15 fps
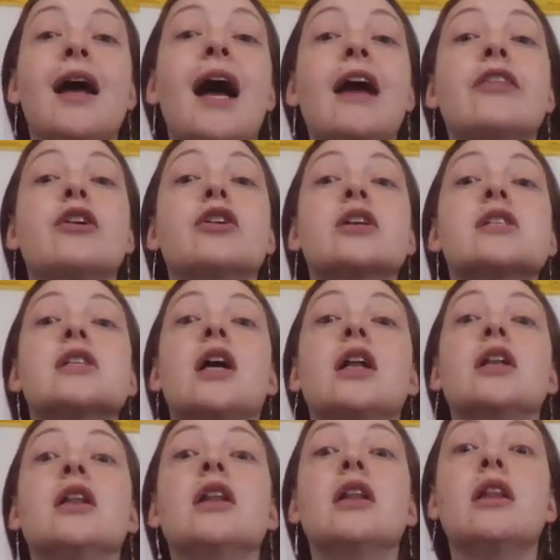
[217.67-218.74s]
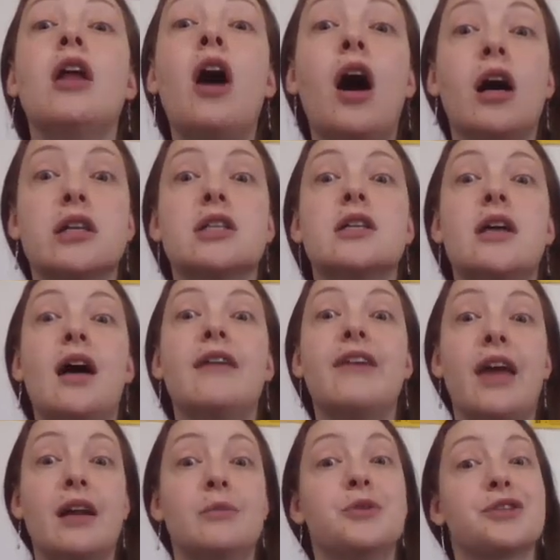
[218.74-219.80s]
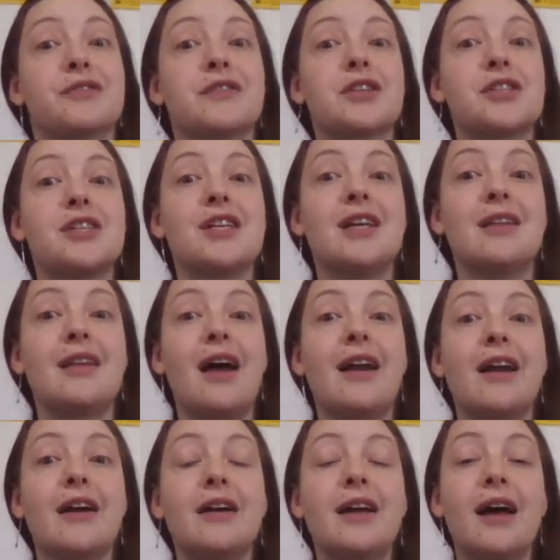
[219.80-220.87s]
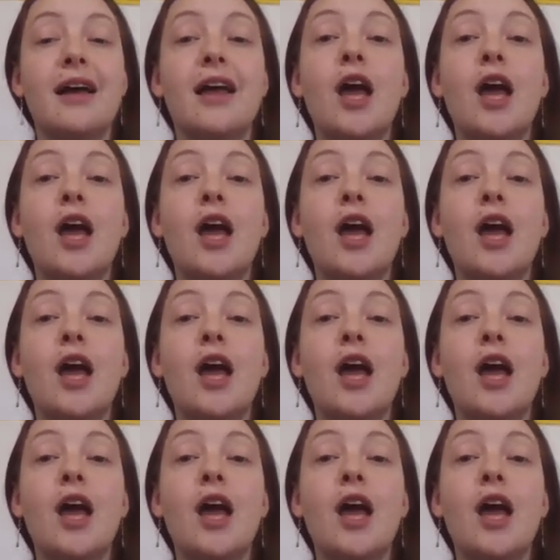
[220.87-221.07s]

And there is a lot of animal diversity in that area.